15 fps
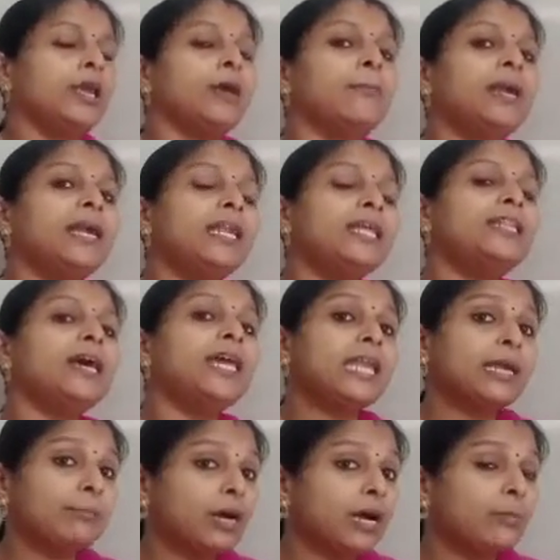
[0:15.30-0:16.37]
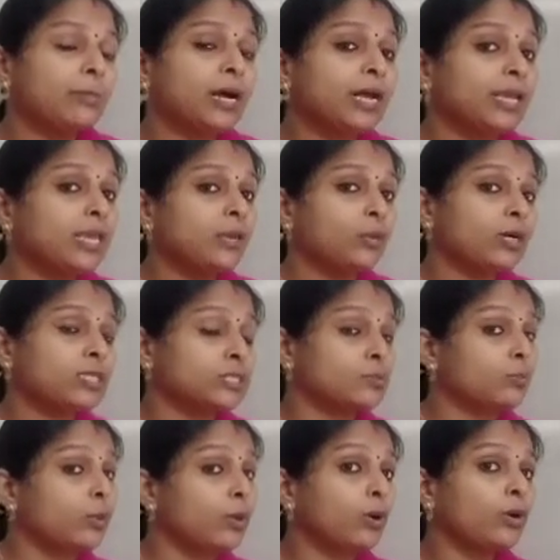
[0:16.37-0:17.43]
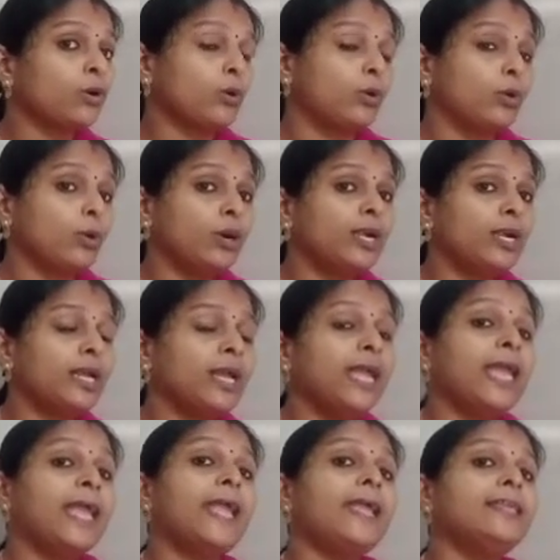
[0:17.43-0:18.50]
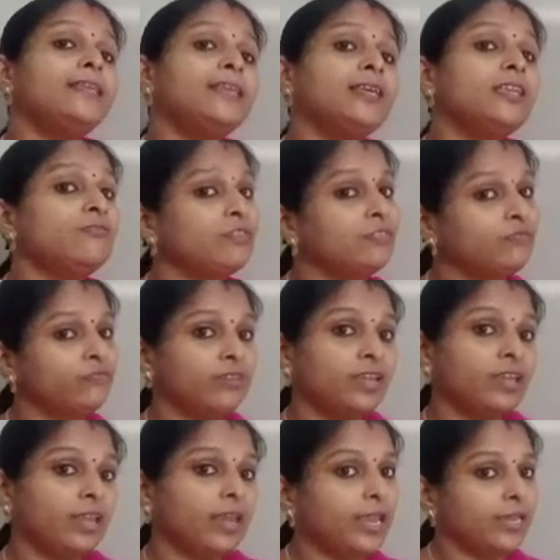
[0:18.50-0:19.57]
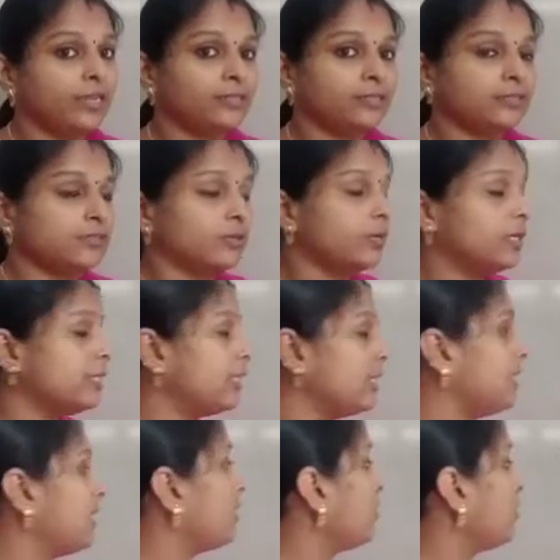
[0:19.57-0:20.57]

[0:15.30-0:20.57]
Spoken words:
Pandita Ramabai was born on 1858. So in the year